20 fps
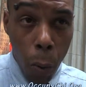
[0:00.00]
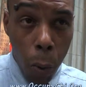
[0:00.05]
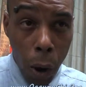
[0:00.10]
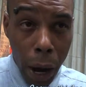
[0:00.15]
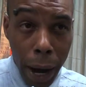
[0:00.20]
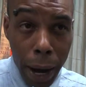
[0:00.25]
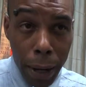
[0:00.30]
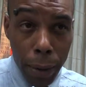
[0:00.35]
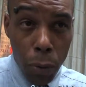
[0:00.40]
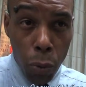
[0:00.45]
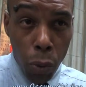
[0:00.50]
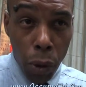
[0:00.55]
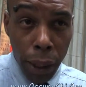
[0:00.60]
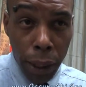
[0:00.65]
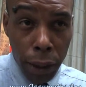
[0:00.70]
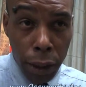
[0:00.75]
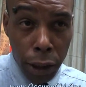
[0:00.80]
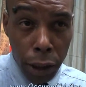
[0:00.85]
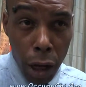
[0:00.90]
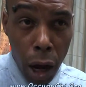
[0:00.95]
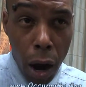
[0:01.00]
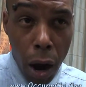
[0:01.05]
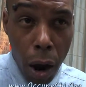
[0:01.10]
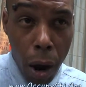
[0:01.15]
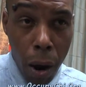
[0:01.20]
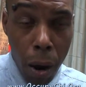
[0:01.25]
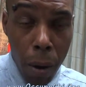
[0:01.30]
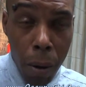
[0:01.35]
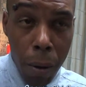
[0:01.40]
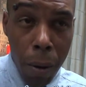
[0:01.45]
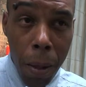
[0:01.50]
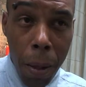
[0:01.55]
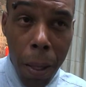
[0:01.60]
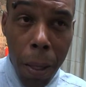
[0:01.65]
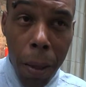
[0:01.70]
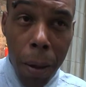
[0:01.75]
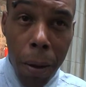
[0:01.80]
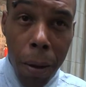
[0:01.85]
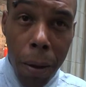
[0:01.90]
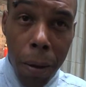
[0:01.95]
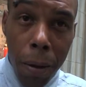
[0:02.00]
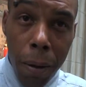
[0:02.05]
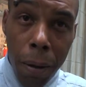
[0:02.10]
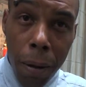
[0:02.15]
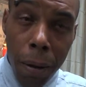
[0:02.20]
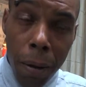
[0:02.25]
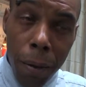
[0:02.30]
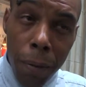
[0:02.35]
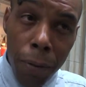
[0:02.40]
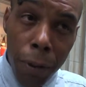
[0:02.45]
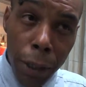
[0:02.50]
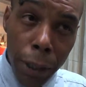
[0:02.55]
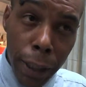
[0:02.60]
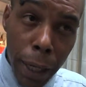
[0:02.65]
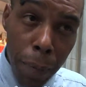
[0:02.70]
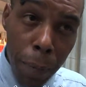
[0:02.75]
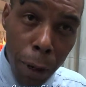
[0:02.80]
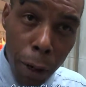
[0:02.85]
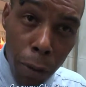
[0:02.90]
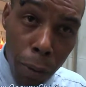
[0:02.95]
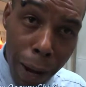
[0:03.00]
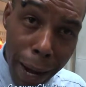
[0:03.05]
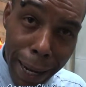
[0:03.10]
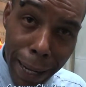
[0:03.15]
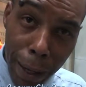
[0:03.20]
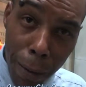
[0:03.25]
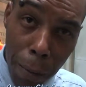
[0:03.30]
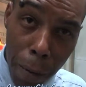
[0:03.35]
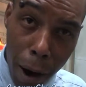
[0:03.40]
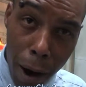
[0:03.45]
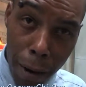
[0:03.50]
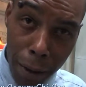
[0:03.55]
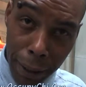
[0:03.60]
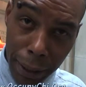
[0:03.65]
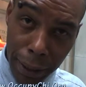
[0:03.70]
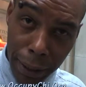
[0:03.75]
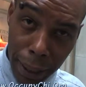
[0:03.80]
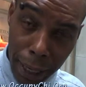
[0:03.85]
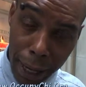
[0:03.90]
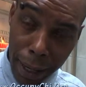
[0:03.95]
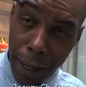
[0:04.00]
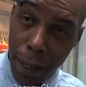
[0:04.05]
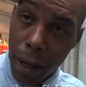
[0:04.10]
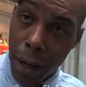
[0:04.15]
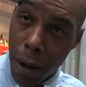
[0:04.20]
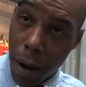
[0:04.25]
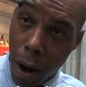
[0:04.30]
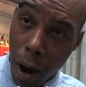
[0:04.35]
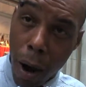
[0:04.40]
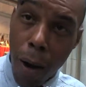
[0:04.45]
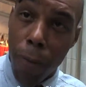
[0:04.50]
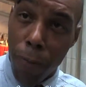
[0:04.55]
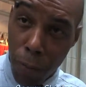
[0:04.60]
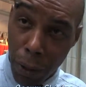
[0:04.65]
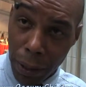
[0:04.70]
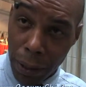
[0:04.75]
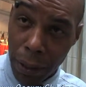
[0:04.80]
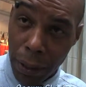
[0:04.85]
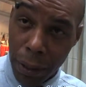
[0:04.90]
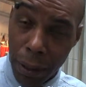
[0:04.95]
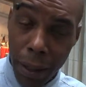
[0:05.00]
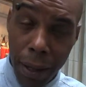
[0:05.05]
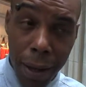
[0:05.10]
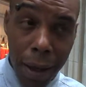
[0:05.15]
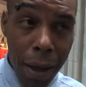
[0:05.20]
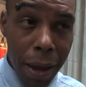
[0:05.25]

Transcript: when we saw the Democratic Party take office